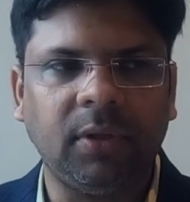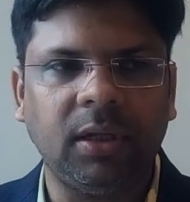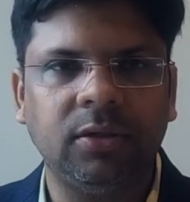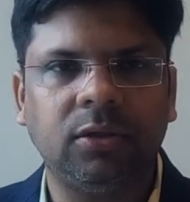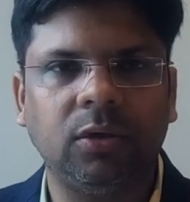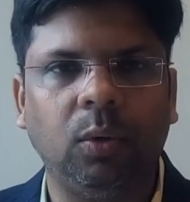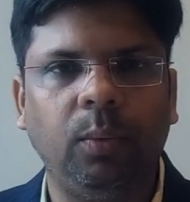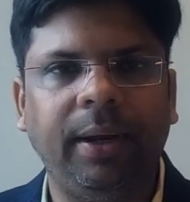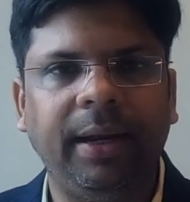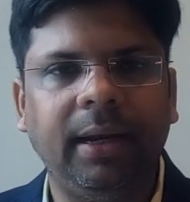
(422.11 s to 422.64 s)

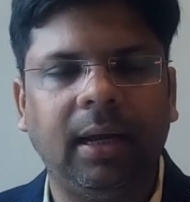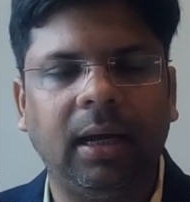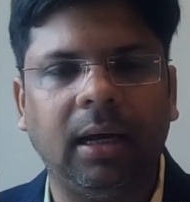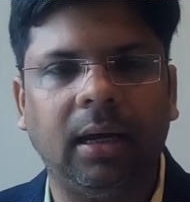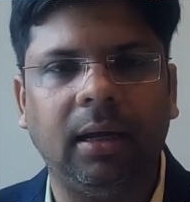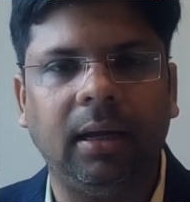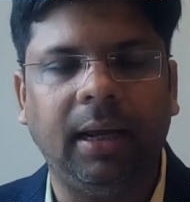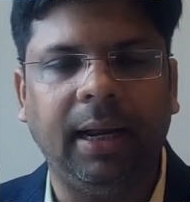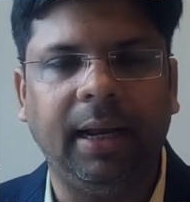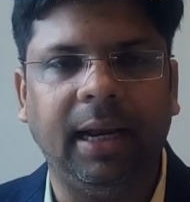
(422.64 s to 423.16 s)
So when
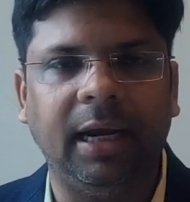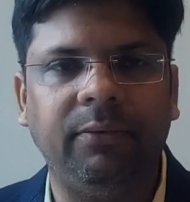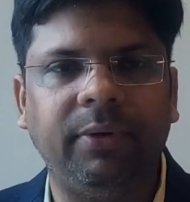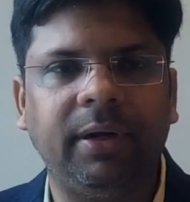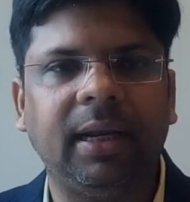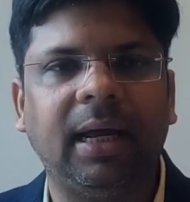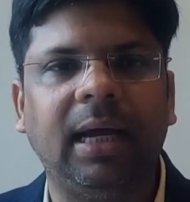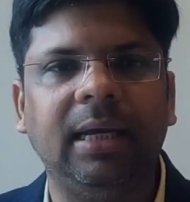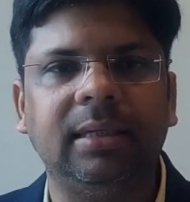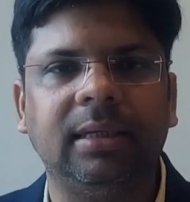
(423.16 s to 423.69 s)
an
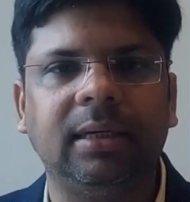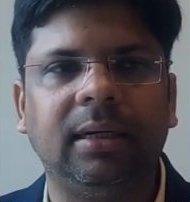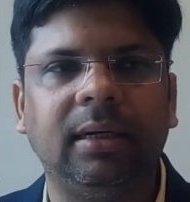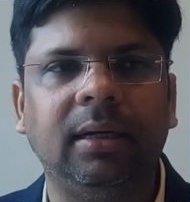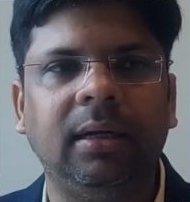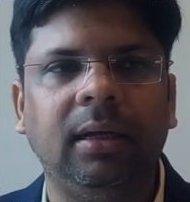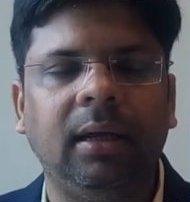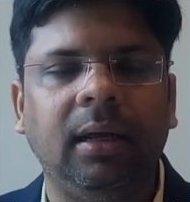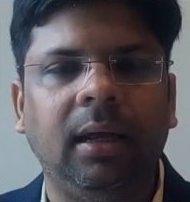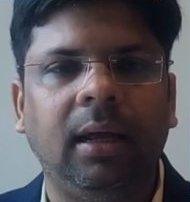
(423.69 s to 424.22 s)
advertiser,
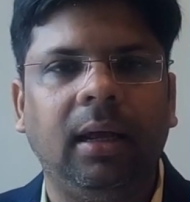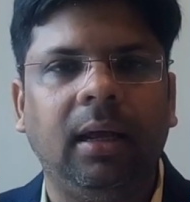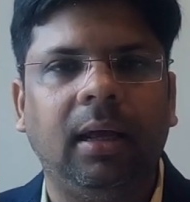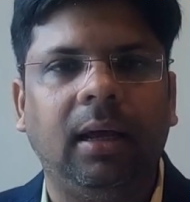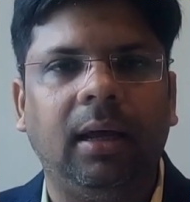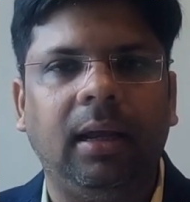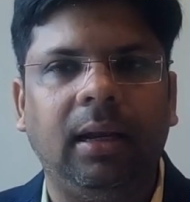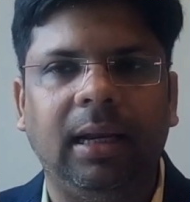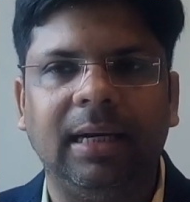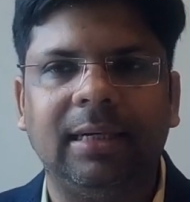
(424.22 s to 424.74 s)

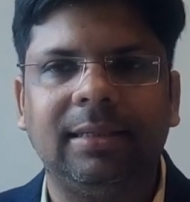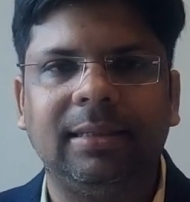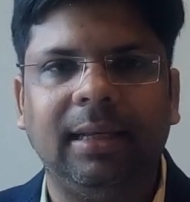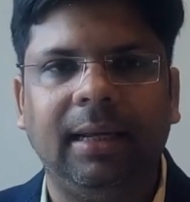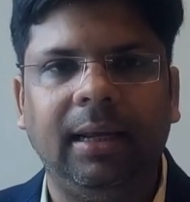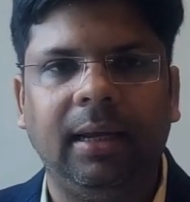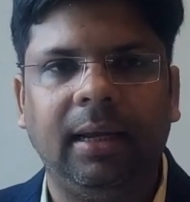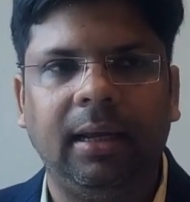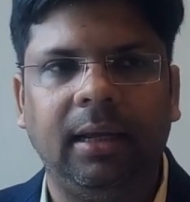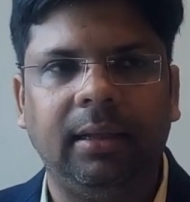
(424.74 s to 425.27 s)
let's
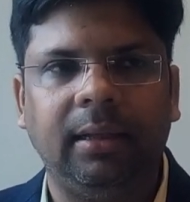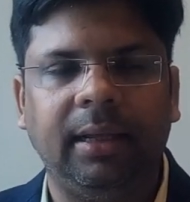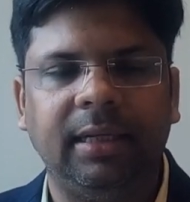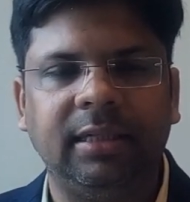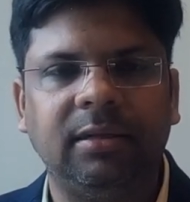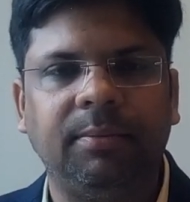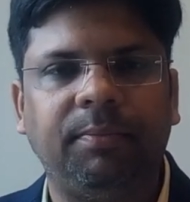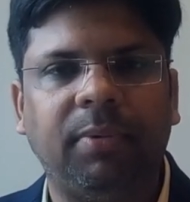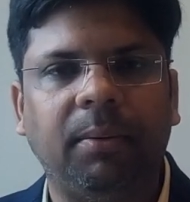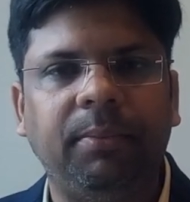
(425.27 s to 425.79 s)
say there
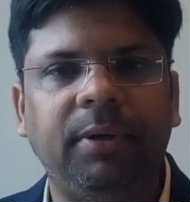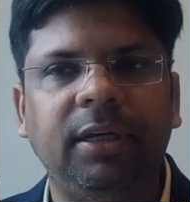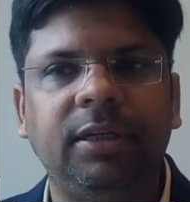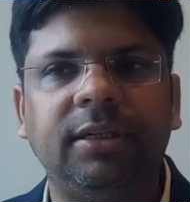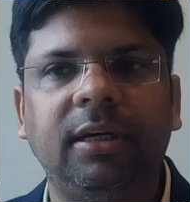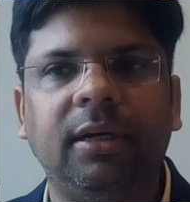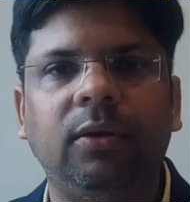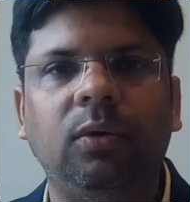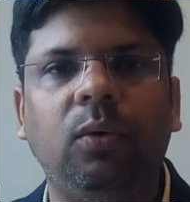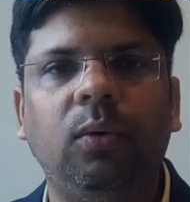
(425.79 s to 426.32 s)
is a
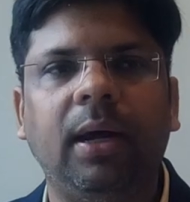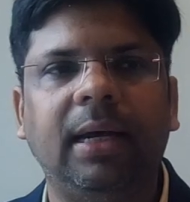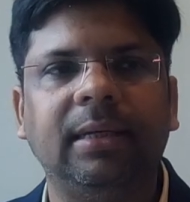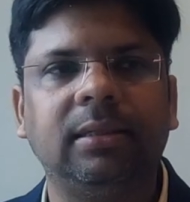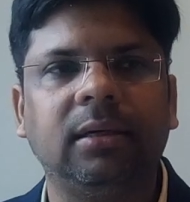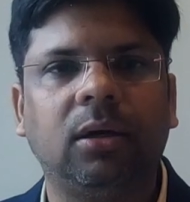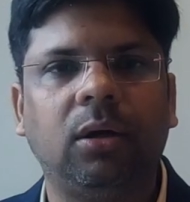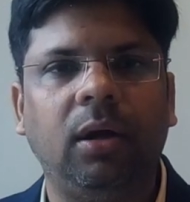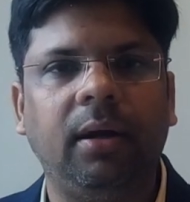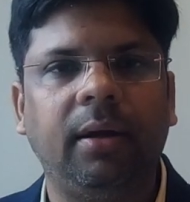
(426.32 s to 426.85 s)
publisher who
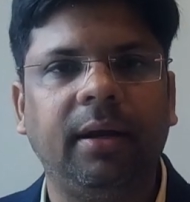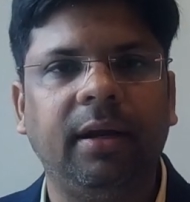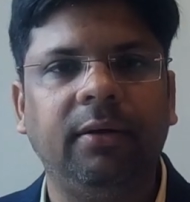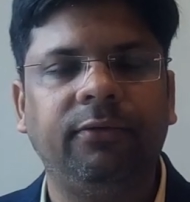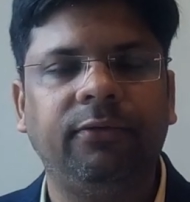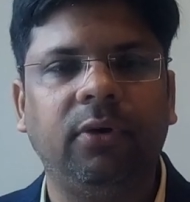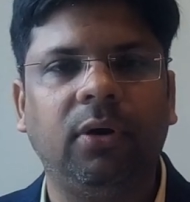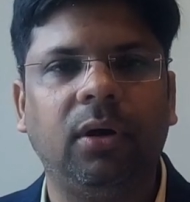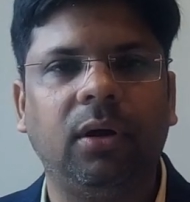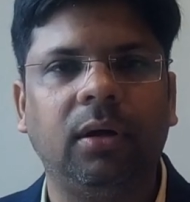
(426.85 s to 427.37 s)
has a content
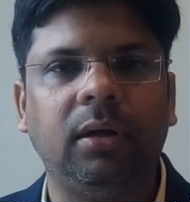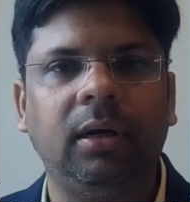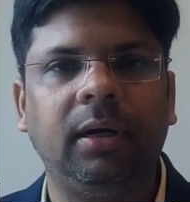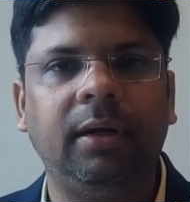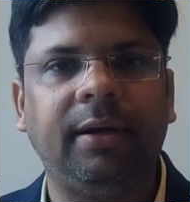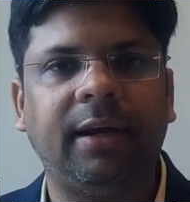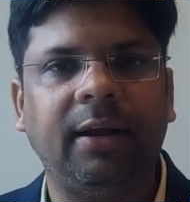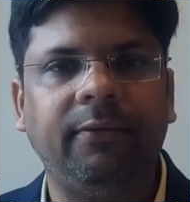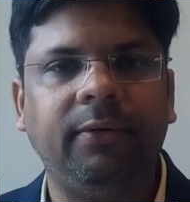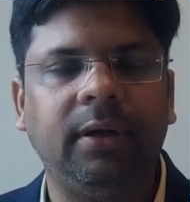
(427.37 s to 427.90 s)
for
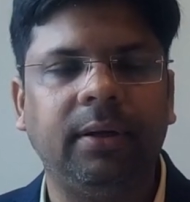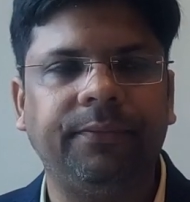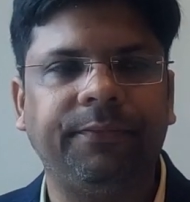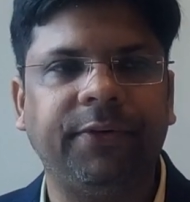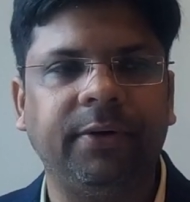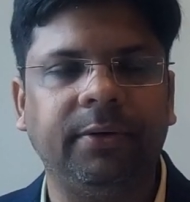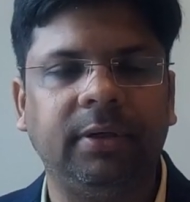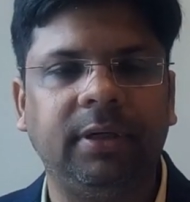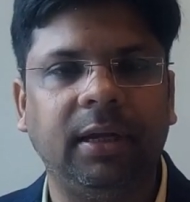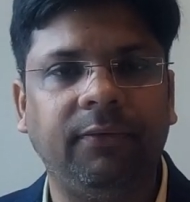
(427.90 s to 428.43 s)

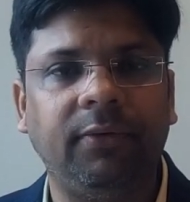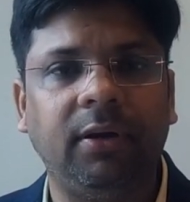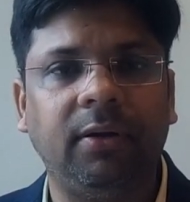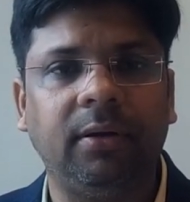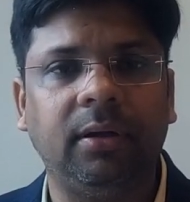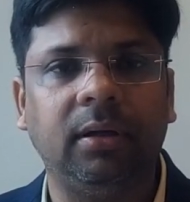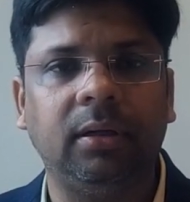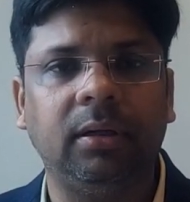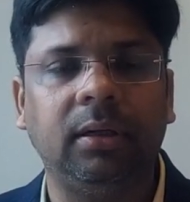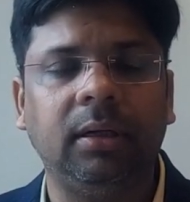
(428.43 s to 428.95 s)

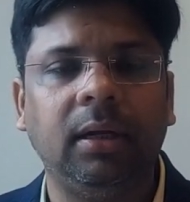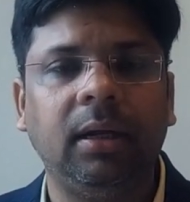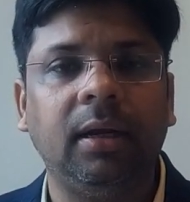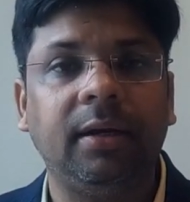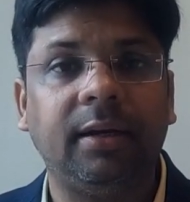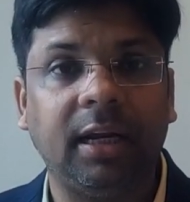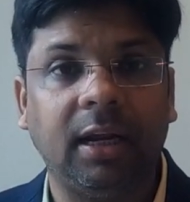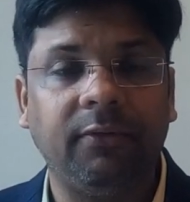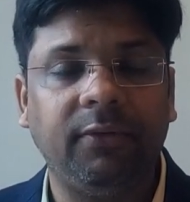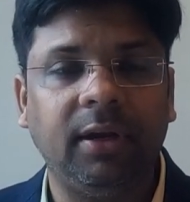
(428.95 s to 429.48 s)

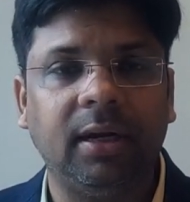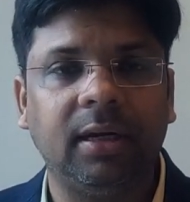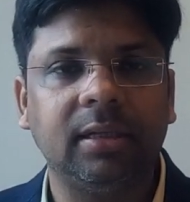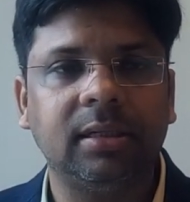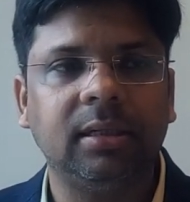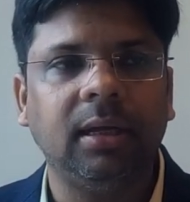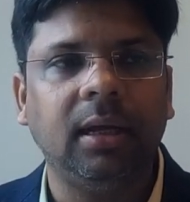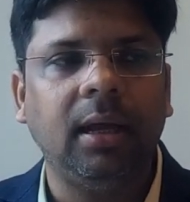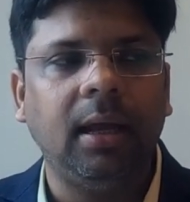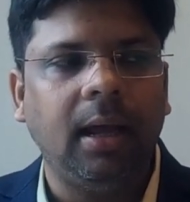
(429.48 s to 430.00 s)

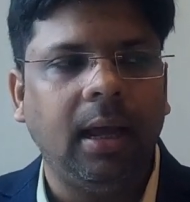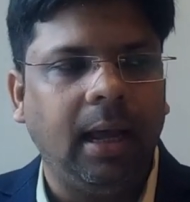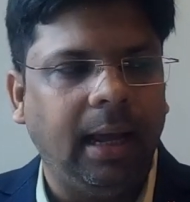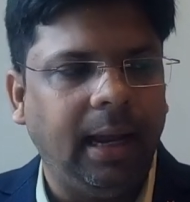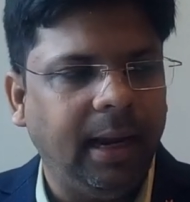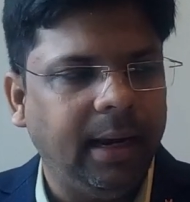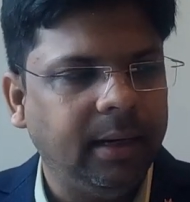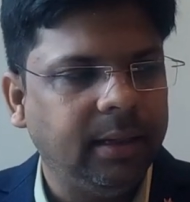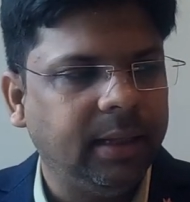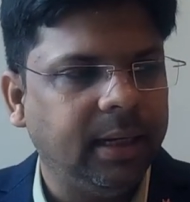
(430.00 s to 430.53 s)
travelers,
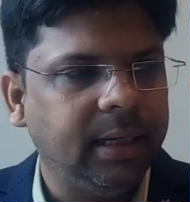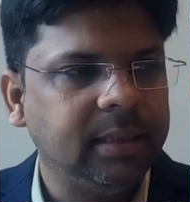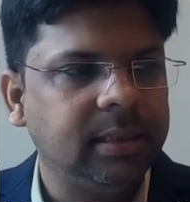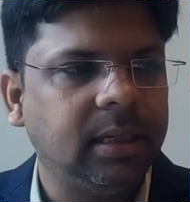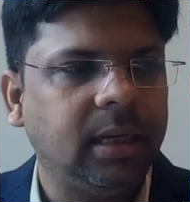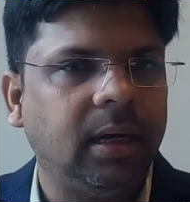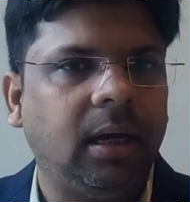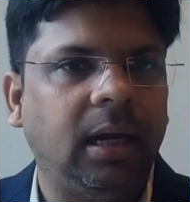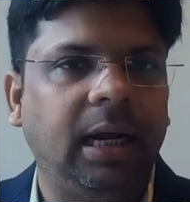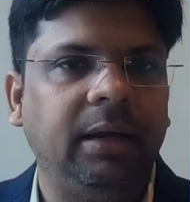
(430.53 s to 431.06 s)
and there is
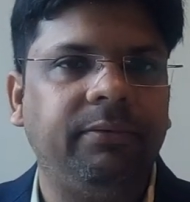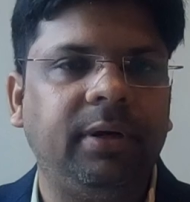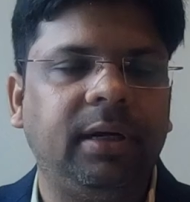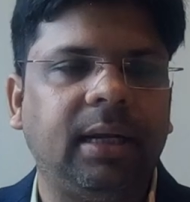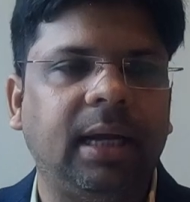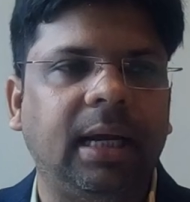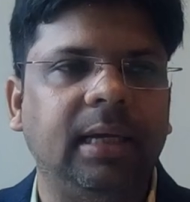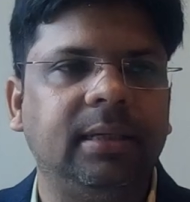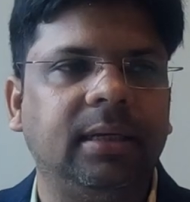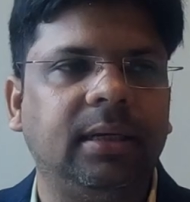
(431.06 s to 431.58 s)
a
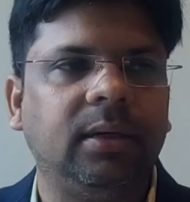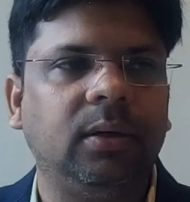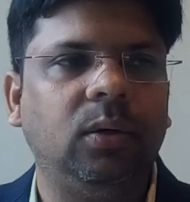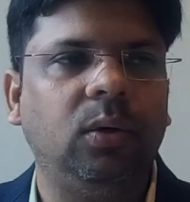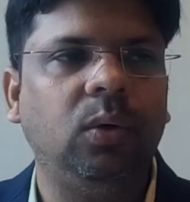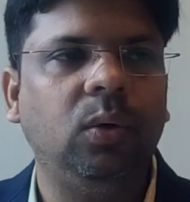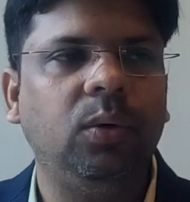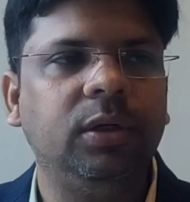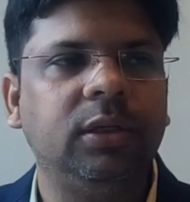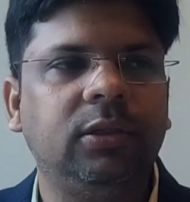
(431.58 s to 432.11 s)
advertiser
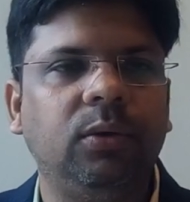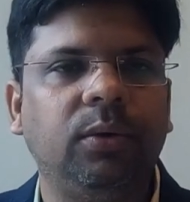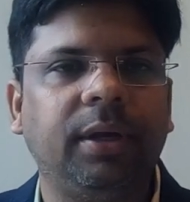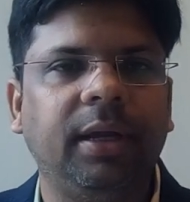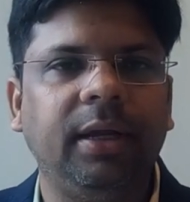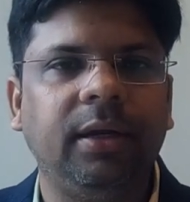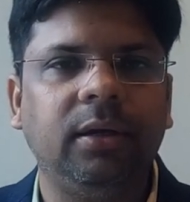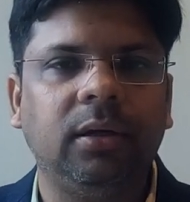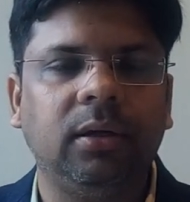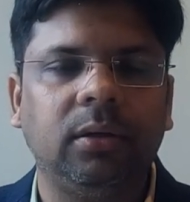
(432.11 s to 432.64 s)
who is
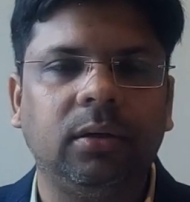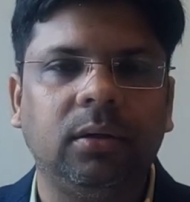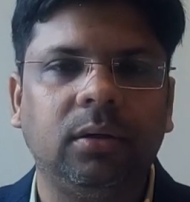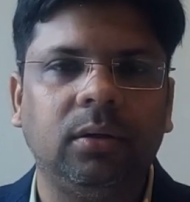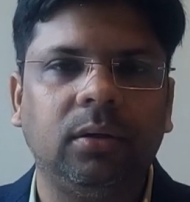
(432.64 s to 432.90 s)
looking